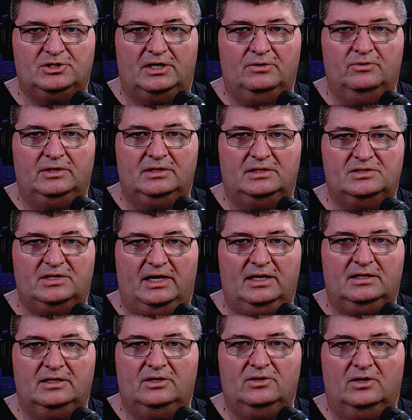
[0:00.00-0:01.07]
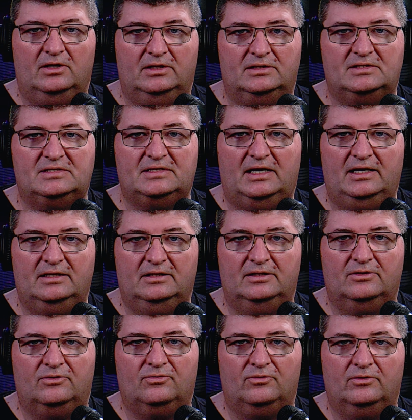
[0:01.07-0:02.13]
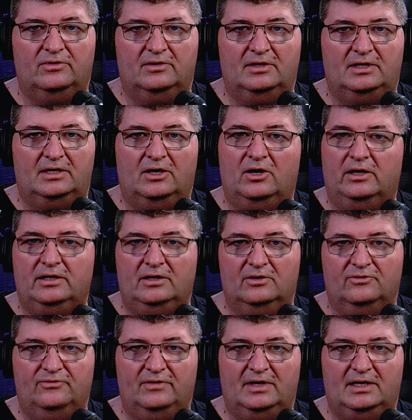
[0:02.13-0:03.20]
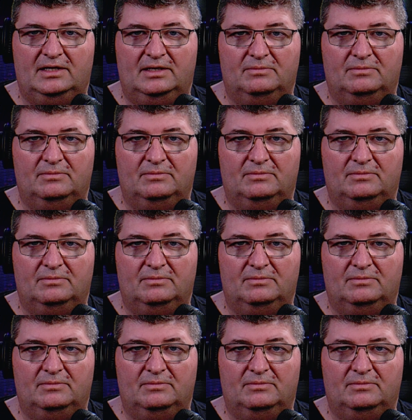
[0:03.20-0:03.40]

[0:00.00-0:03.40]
I wouldn't exactly call it silent through the audio feed.